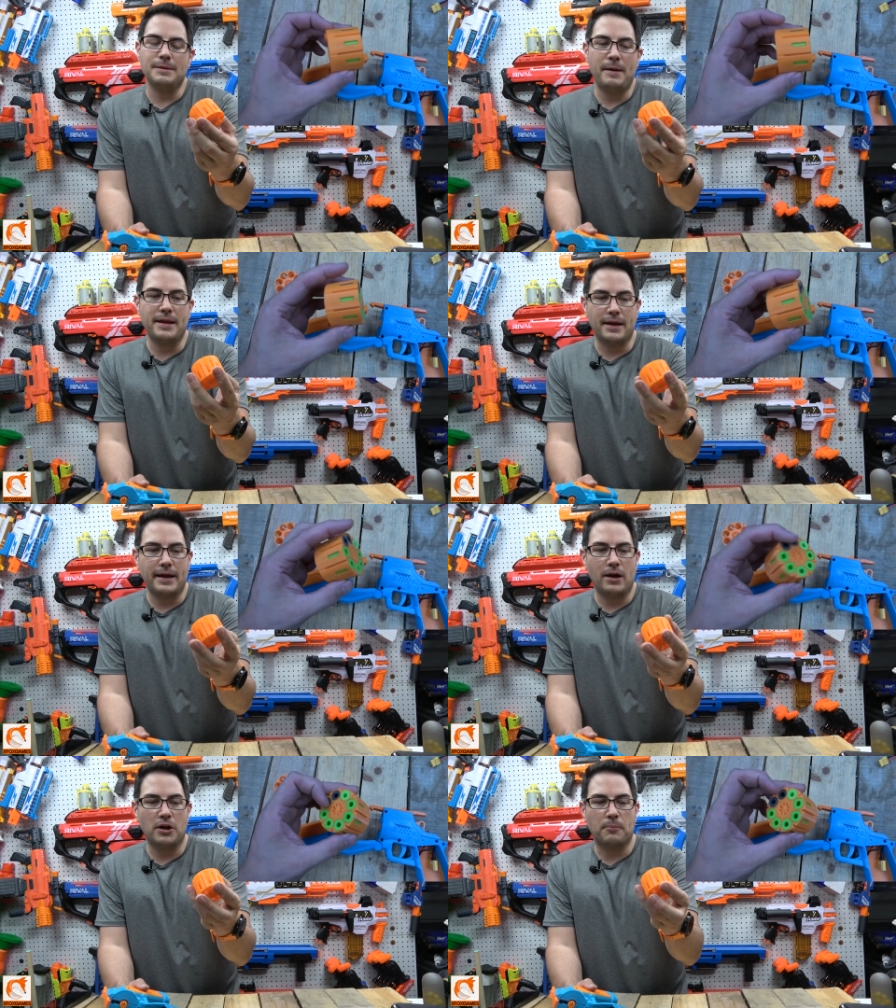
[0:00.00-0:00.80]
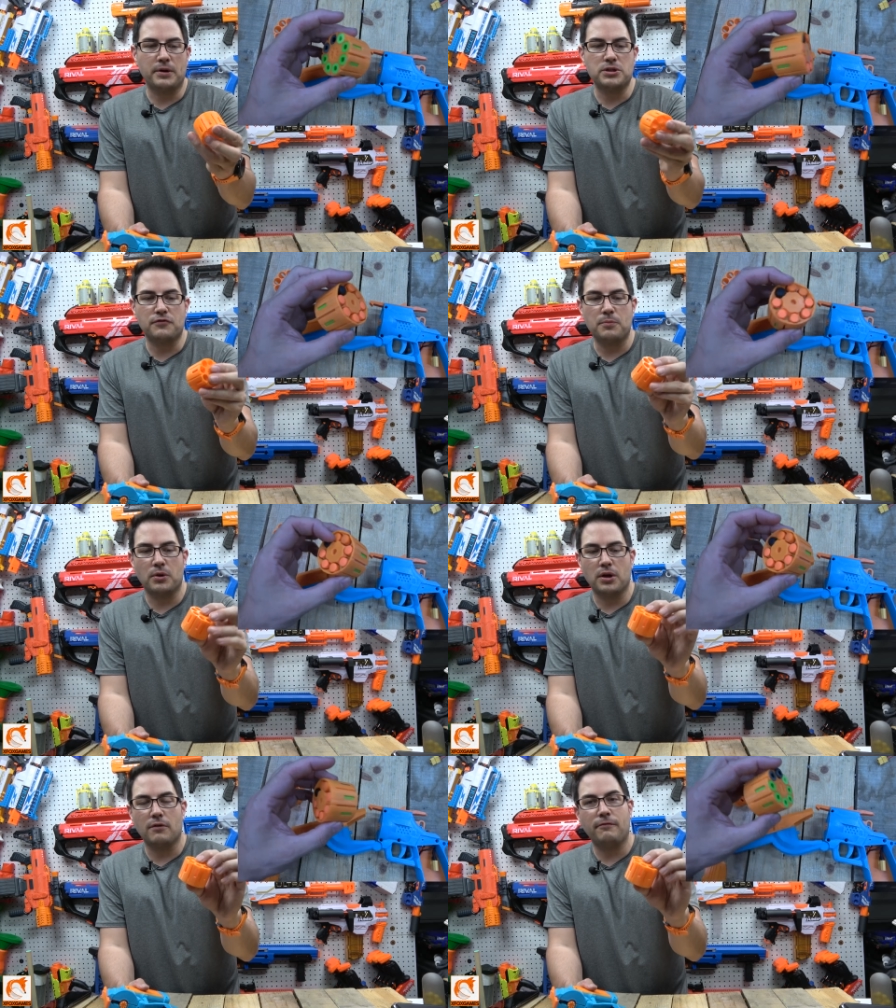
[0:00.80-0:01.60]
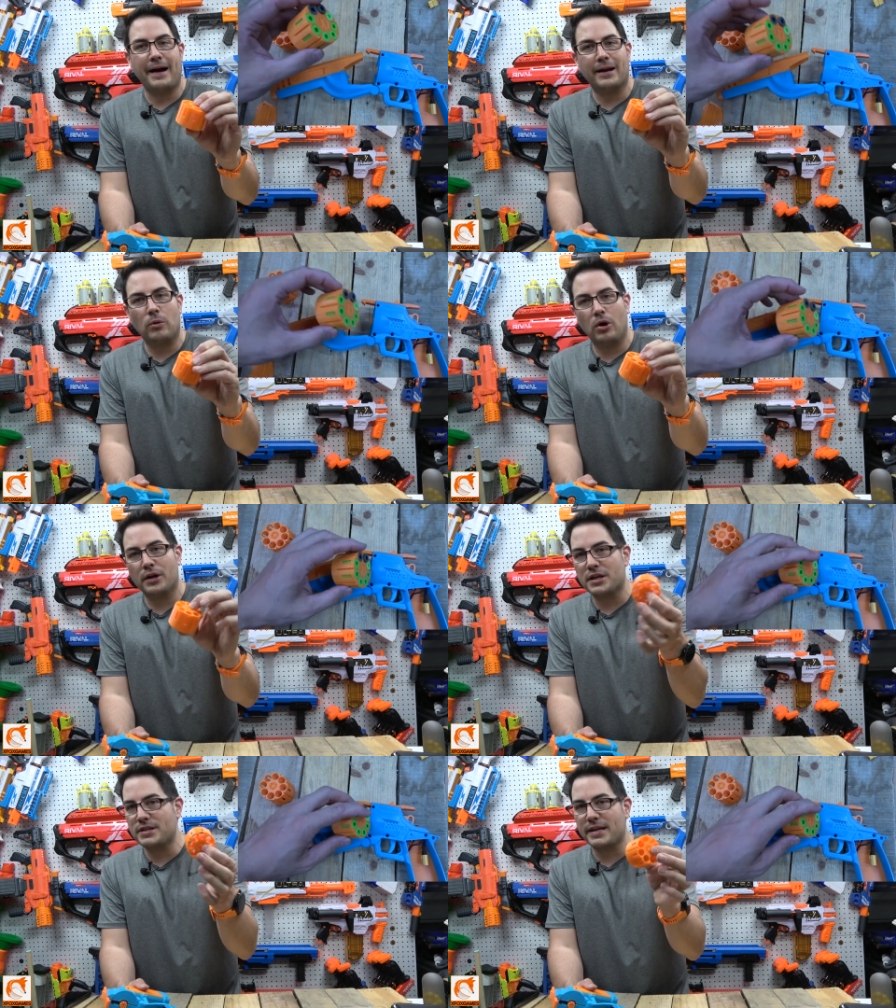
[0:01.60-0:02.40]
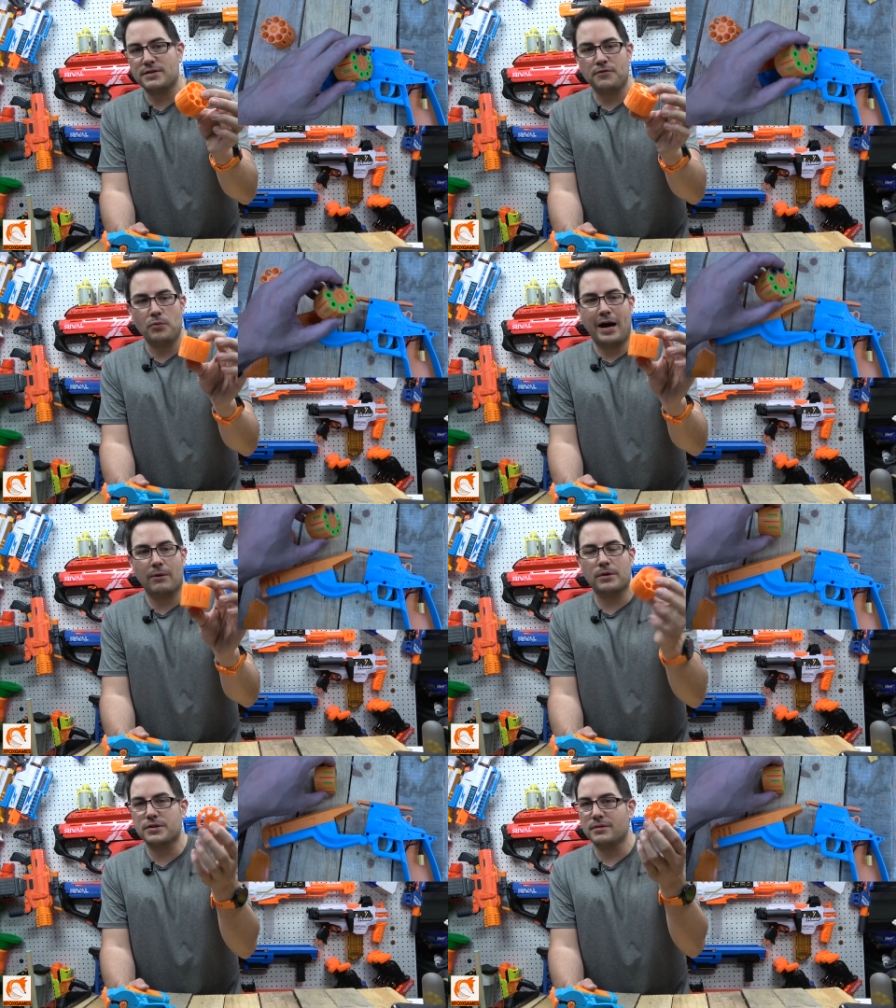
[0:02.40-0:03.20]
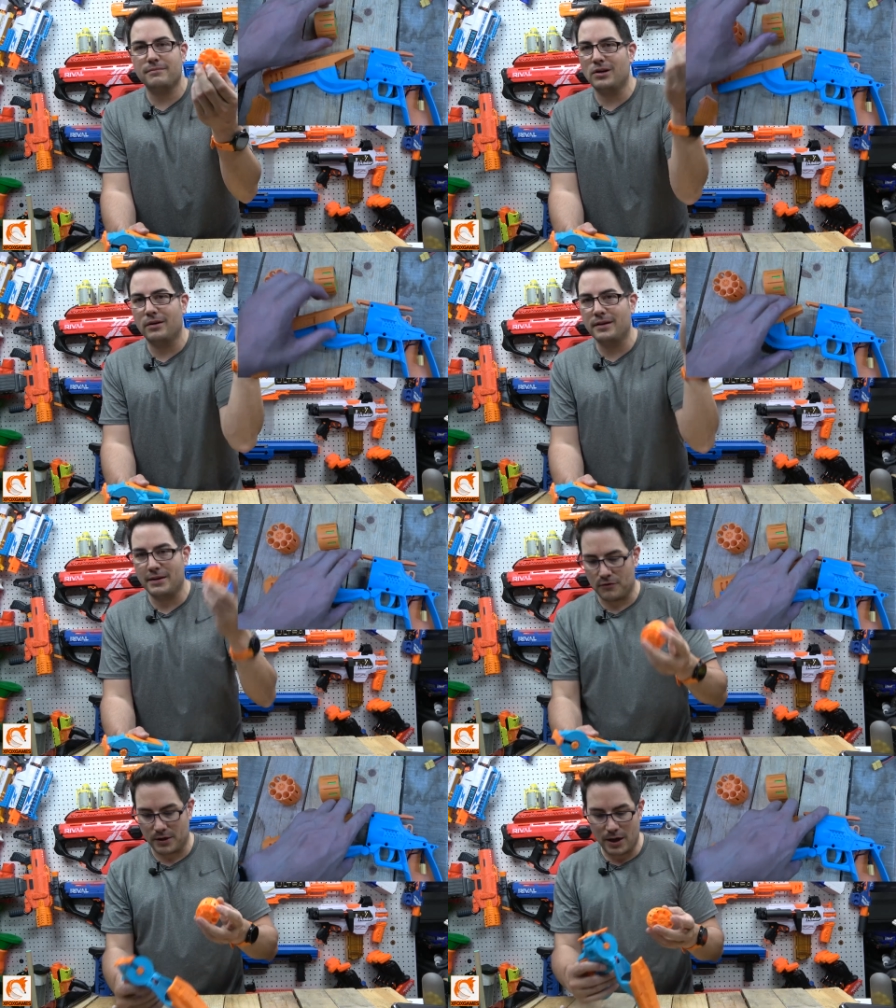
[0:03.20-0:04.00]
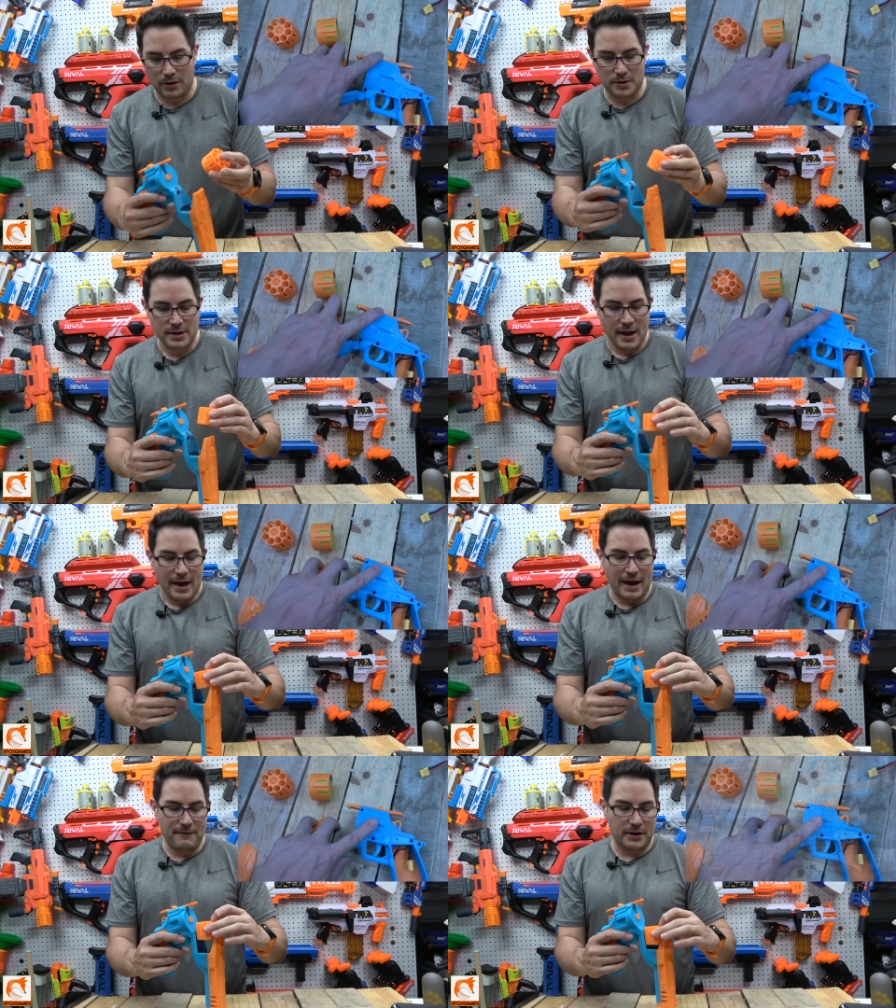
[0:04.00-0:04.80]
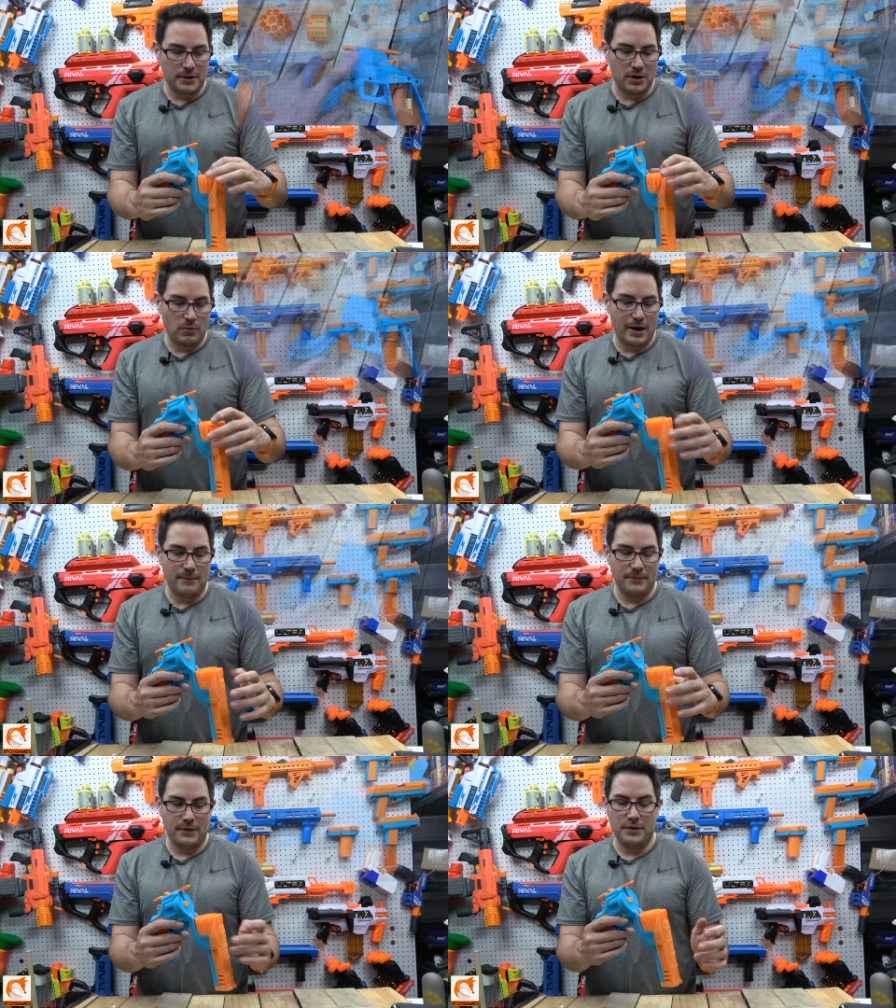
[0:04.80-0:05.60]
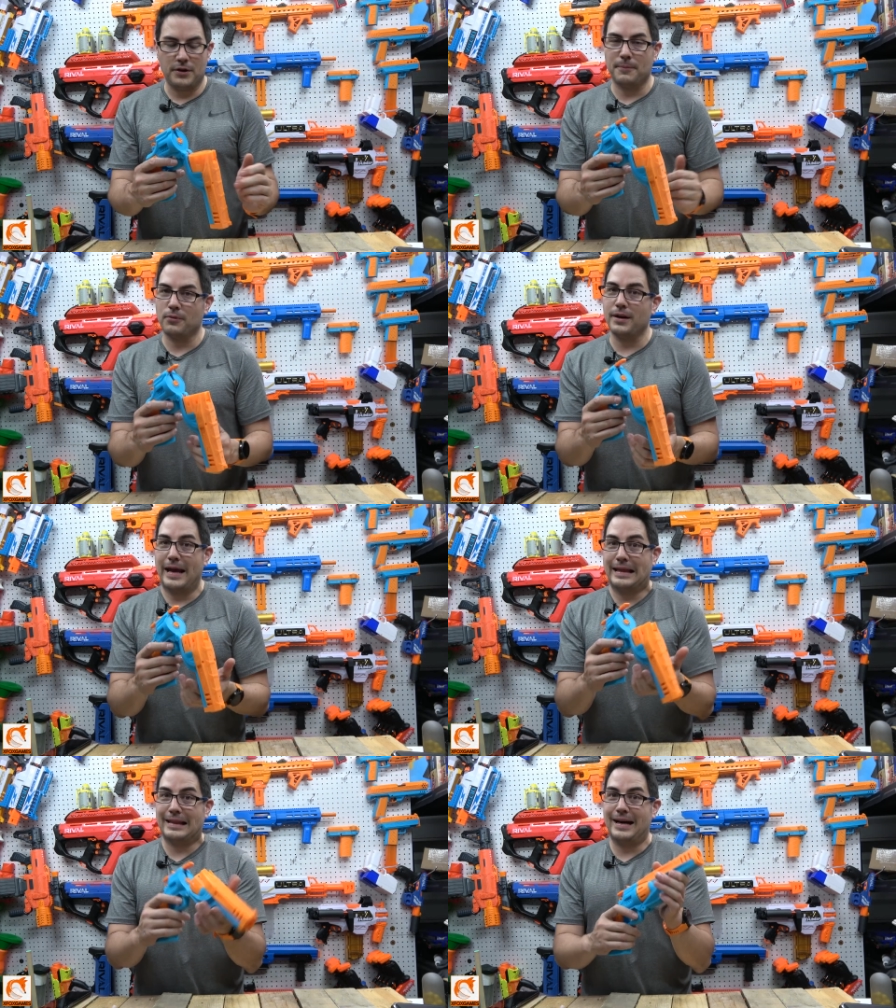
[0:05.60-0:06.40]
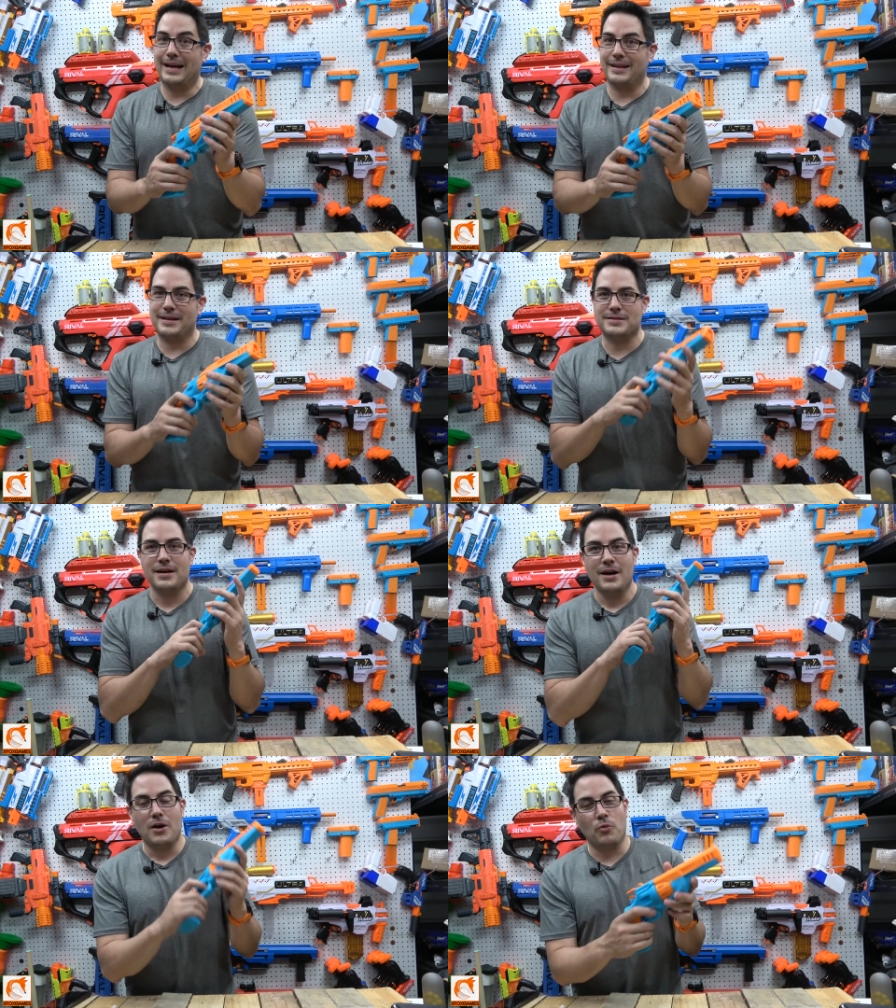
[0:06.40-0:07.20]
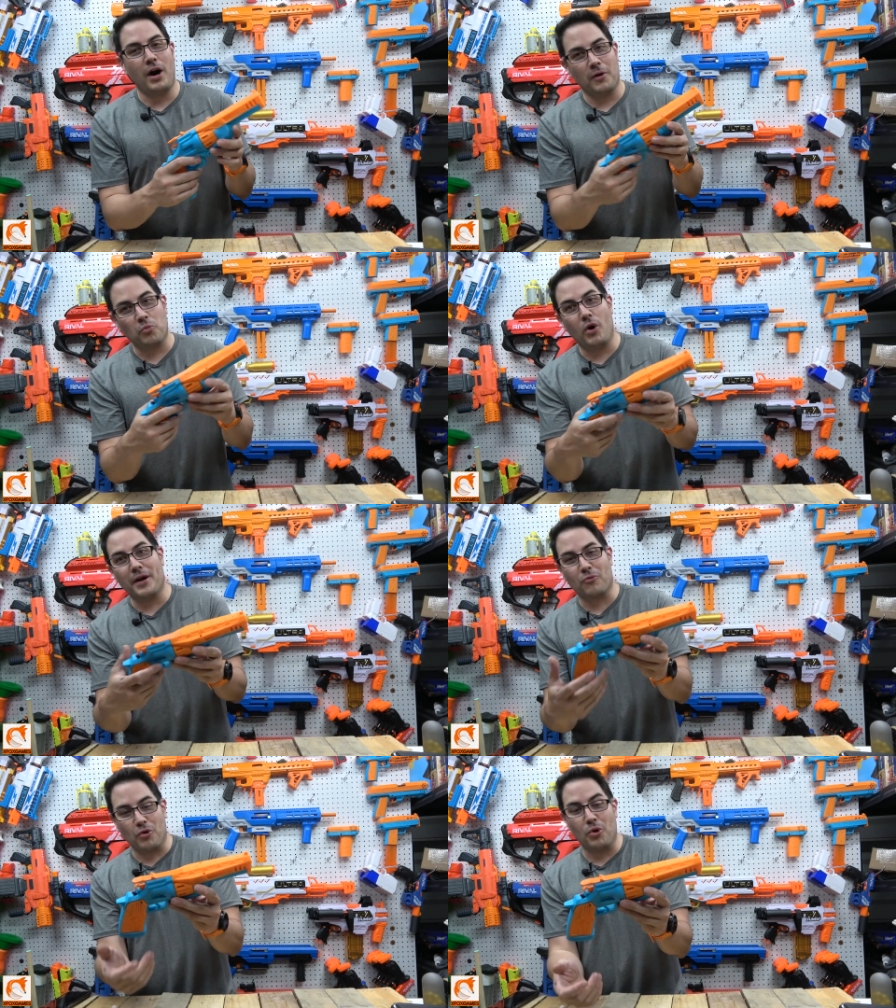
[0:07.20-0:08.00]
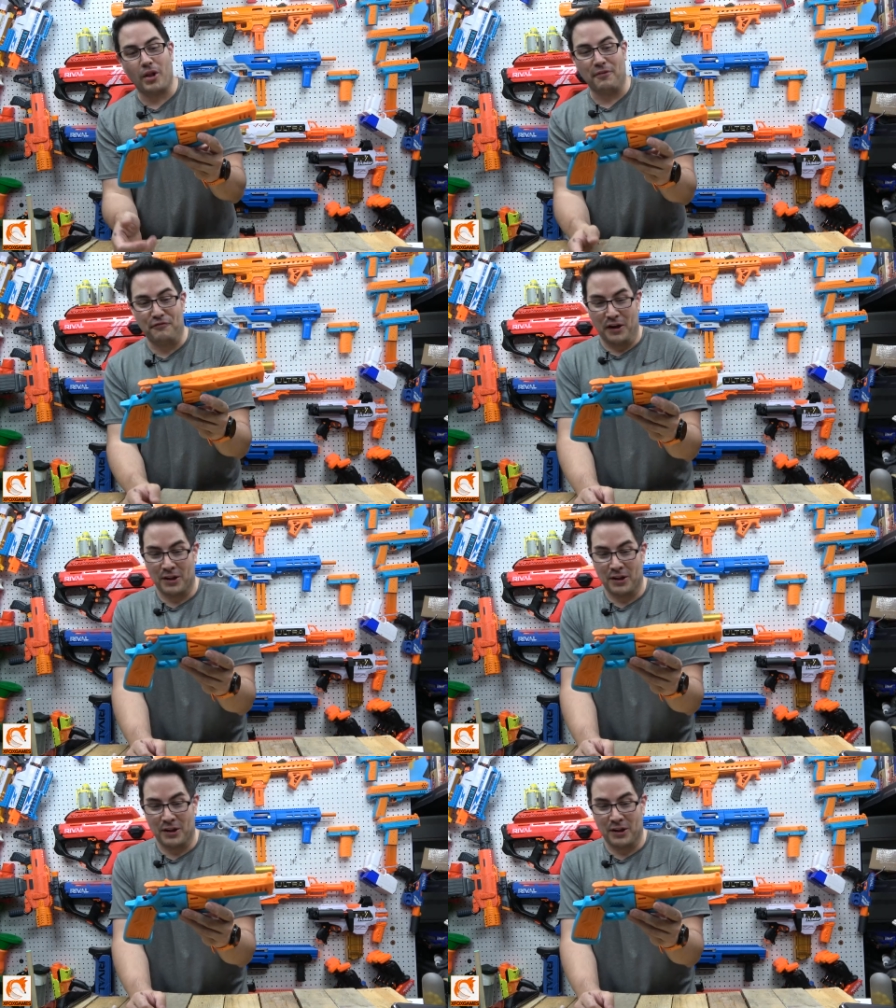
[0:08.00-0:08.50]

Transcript: depending again on your printer, if you put it on fine quality, just takes a few hours, you know, in different colors. I figured, you know what, you could print a lot of these on one roll of